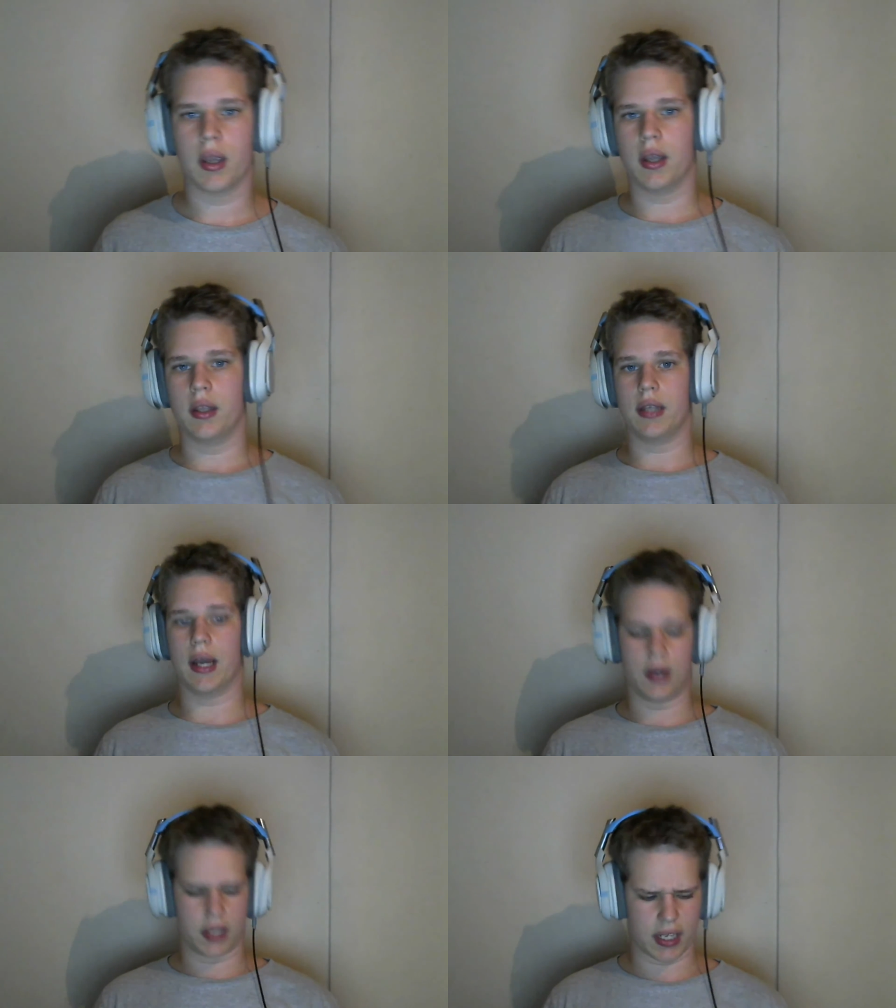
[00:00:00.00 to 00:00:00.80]

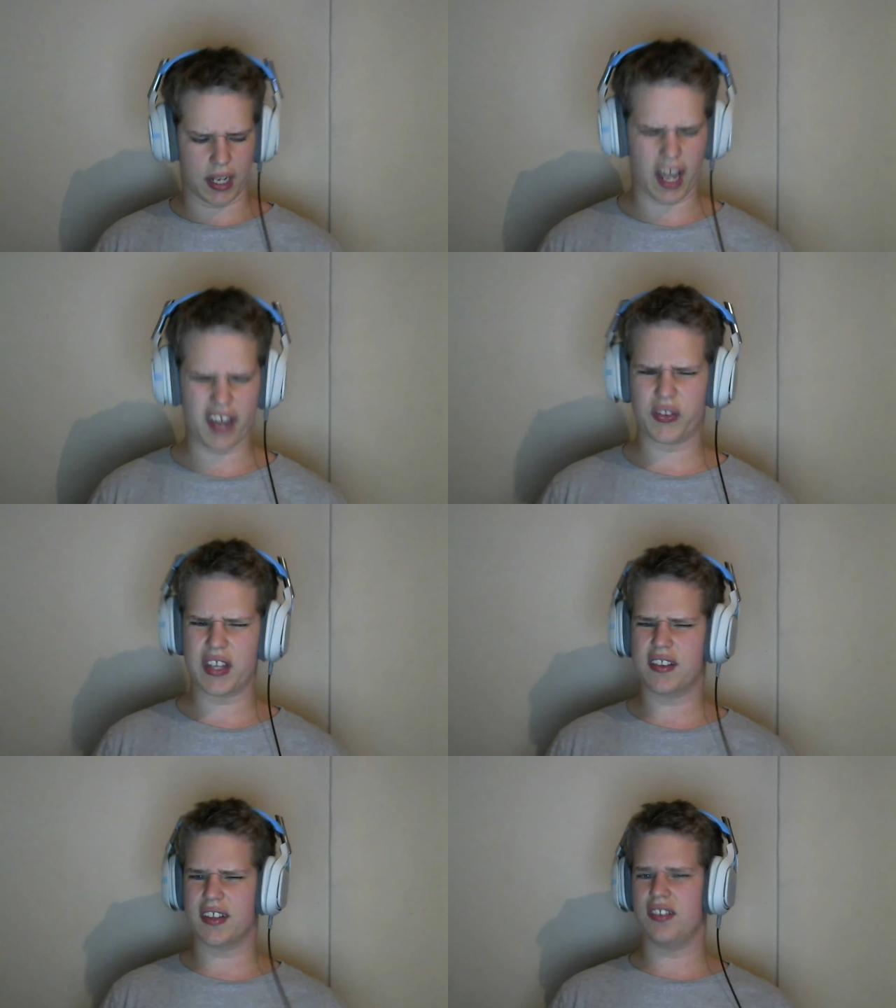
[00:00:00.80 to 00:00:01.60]
now, and I don't
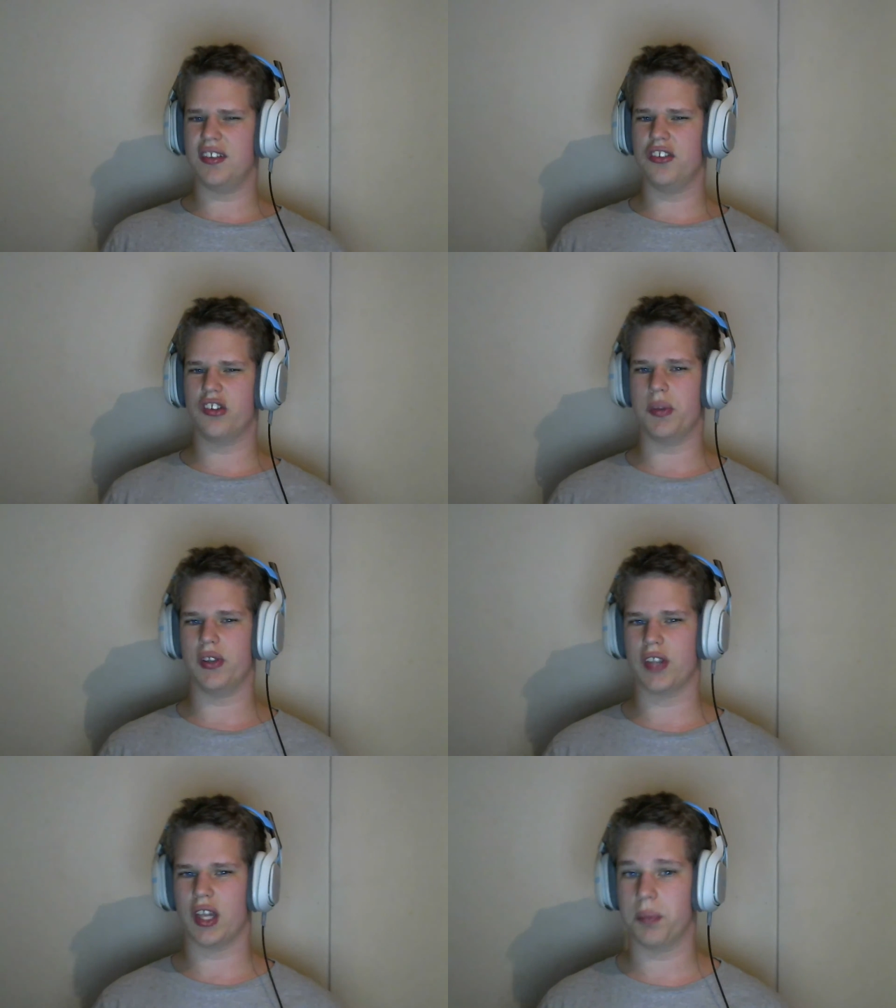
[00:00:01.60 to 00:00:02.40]
think this needs to be
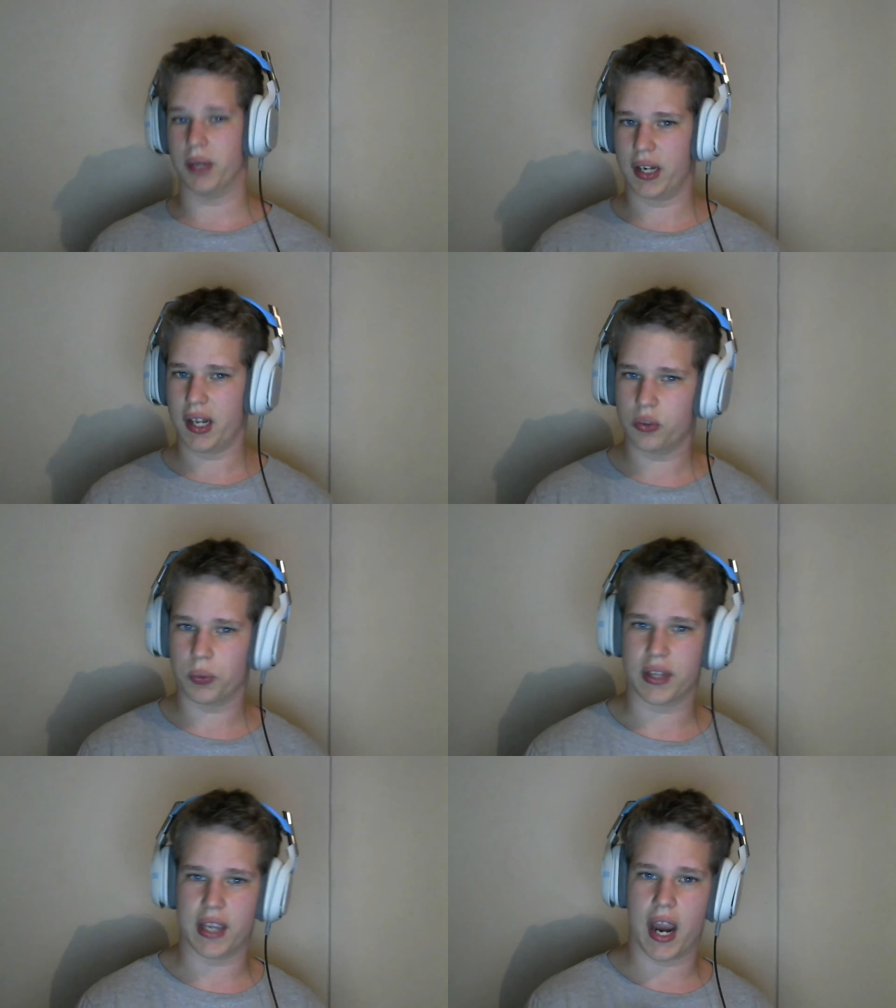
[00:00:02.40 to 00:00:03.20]
said, but it is with
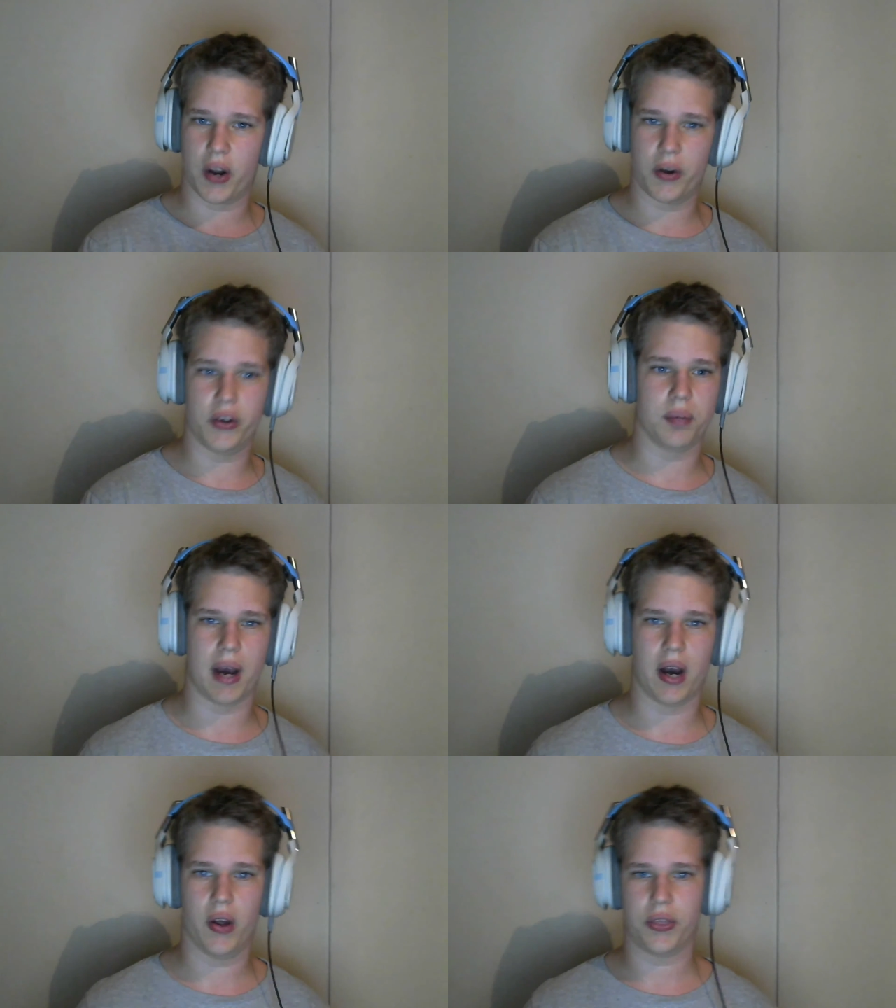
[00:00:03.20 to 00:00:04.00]
the air in your
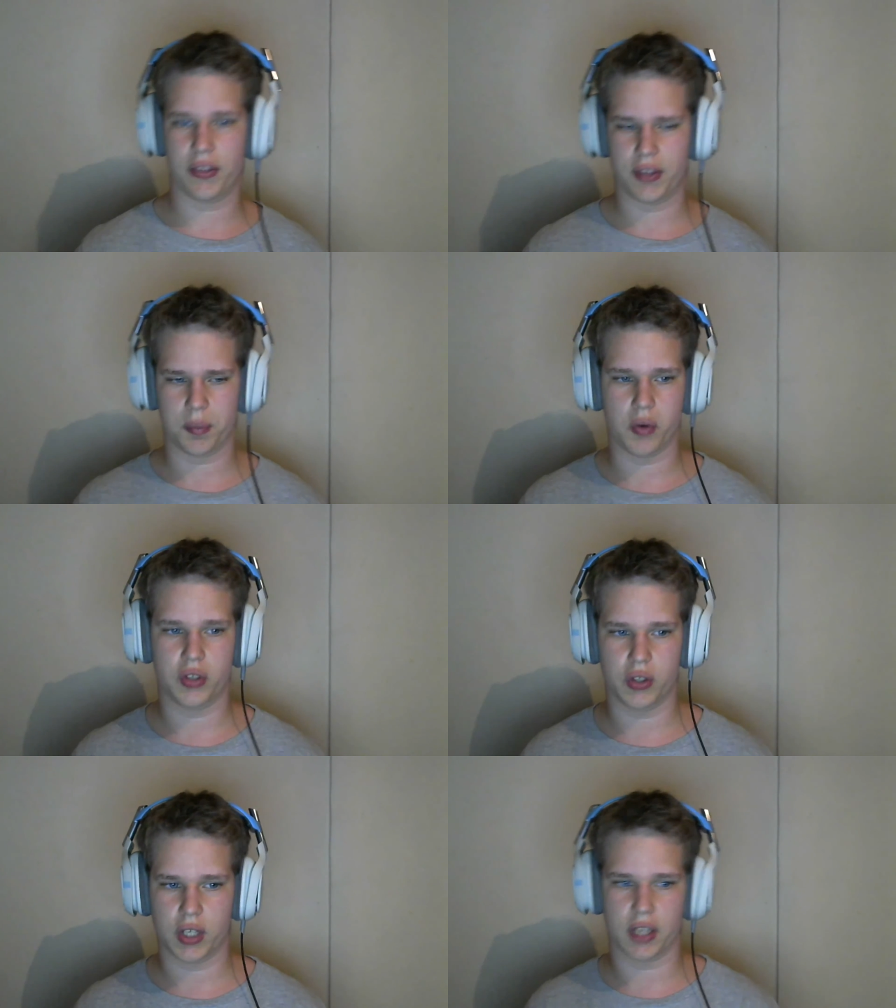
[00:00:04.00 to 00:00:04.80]
mouth. I think most of
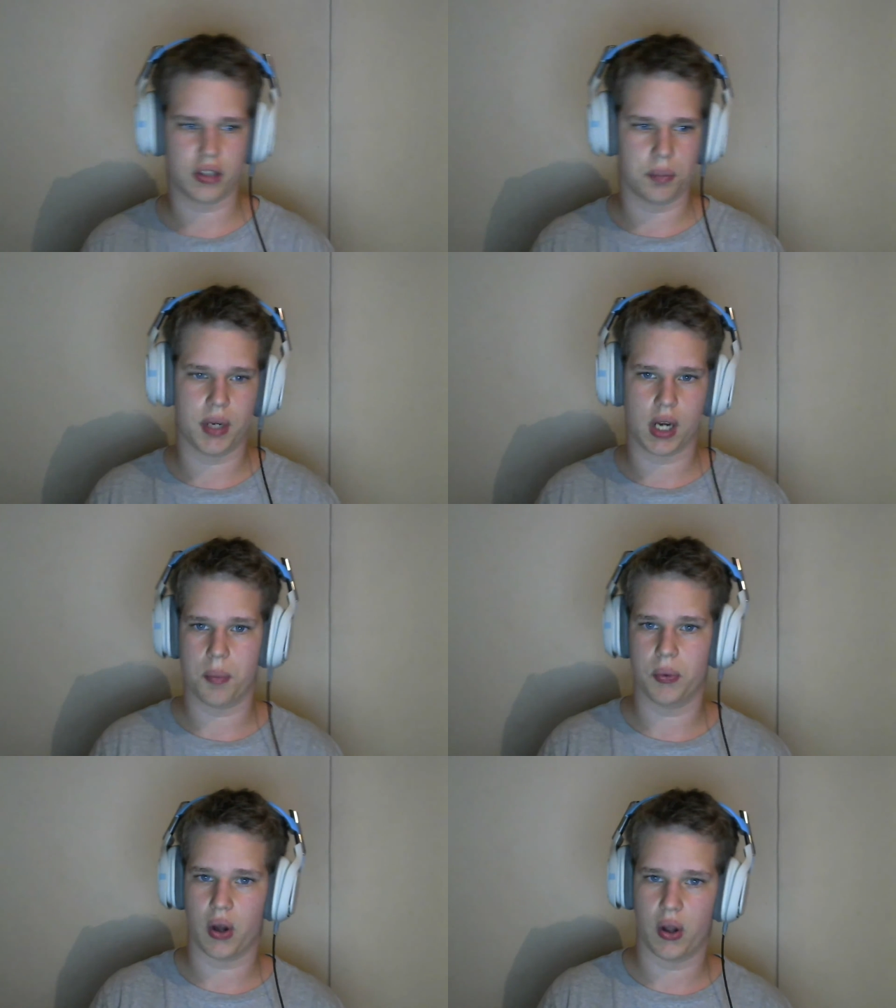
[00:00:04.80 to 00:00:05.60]
you guys can pick
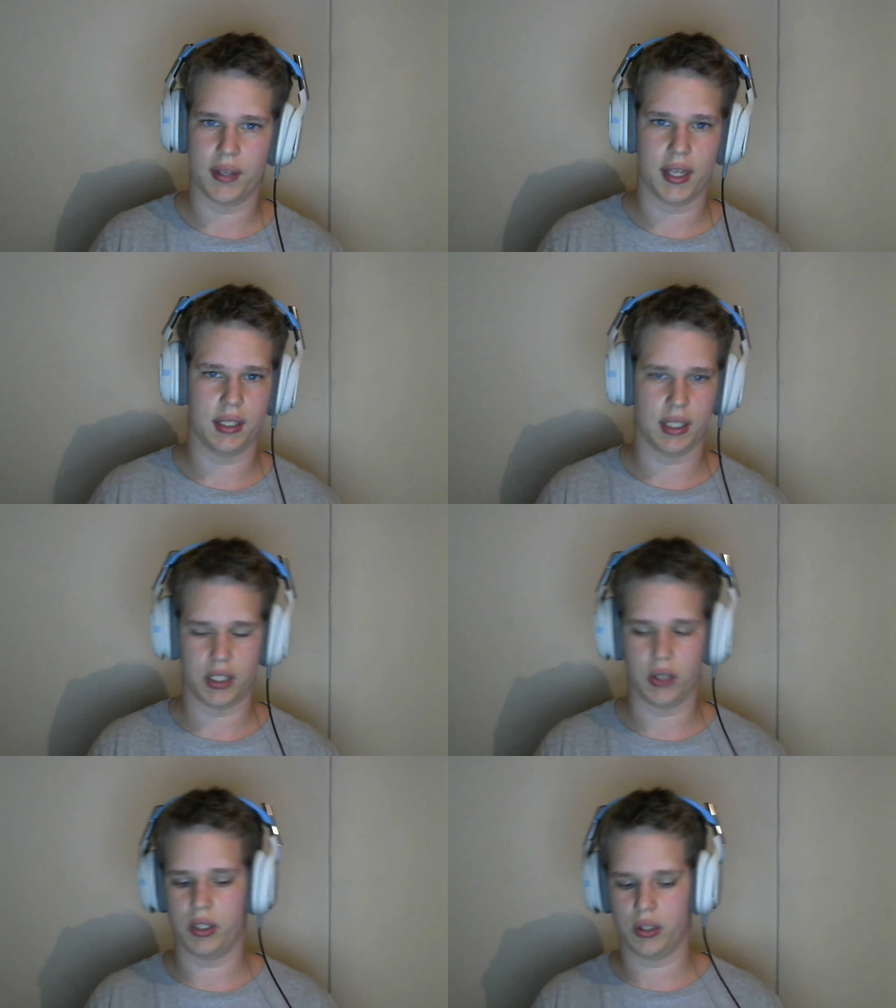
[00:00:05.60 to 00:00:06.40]
up on that. Like
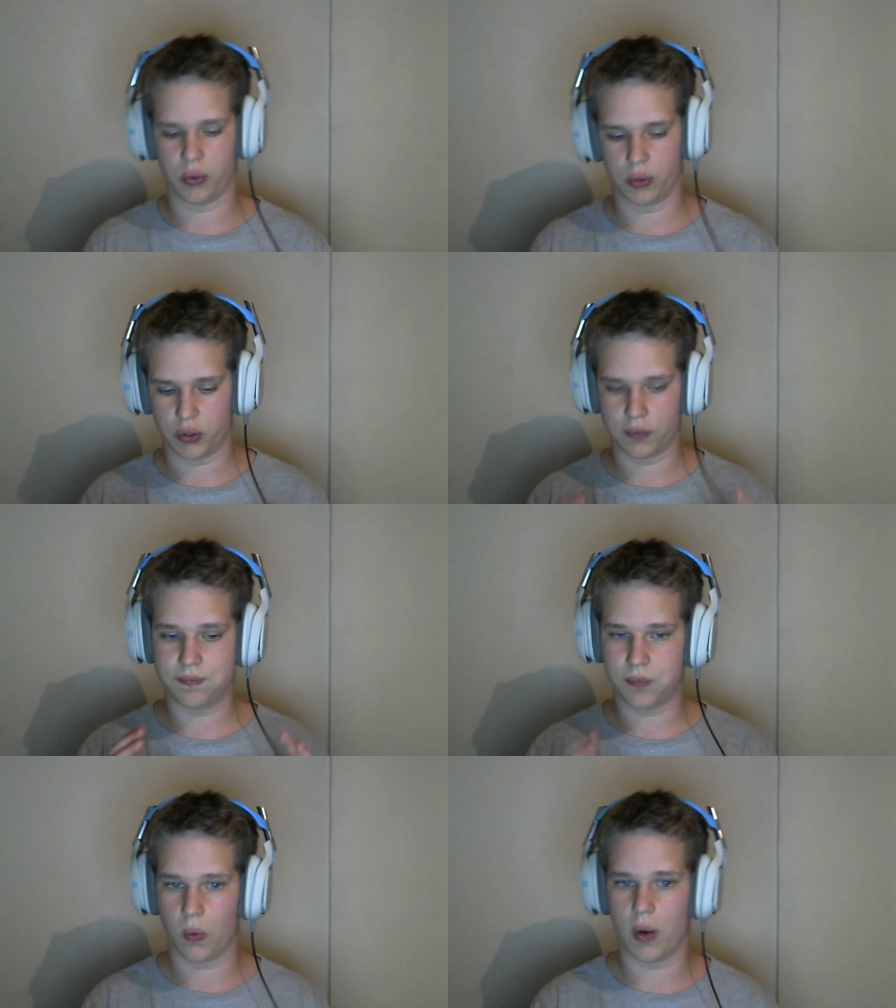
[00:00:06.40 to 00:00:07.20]
you don't use
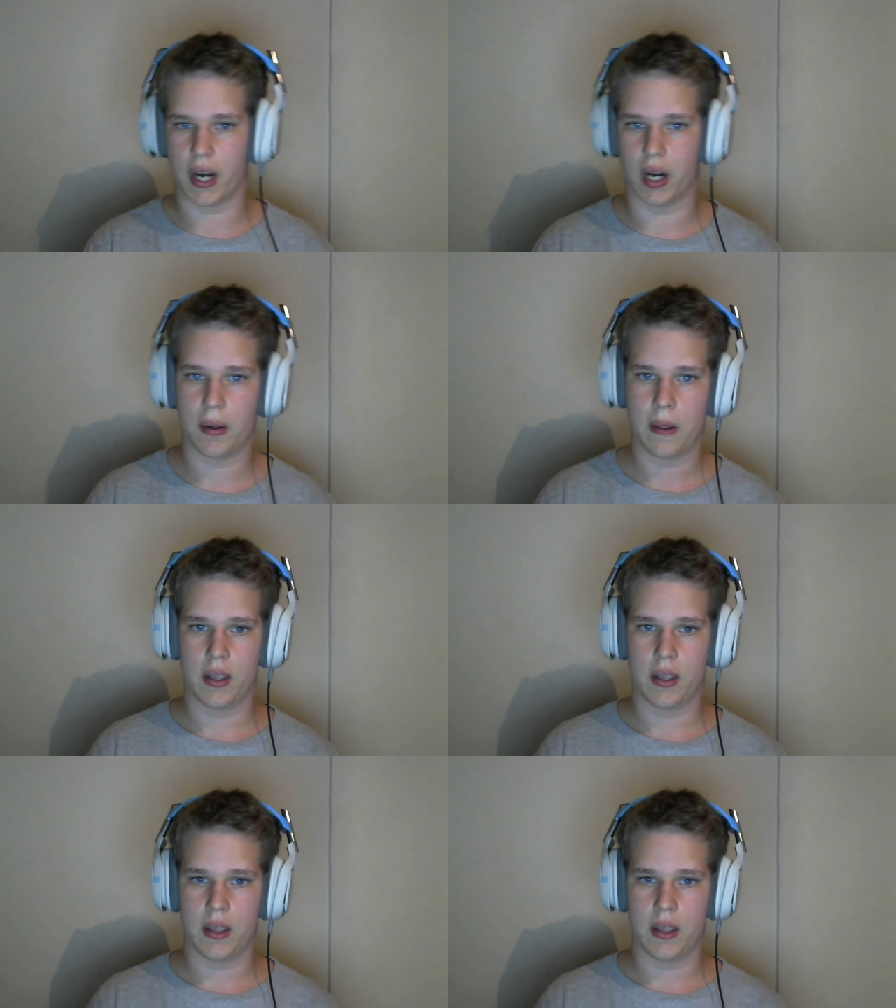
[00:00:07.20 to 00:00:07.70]
full air.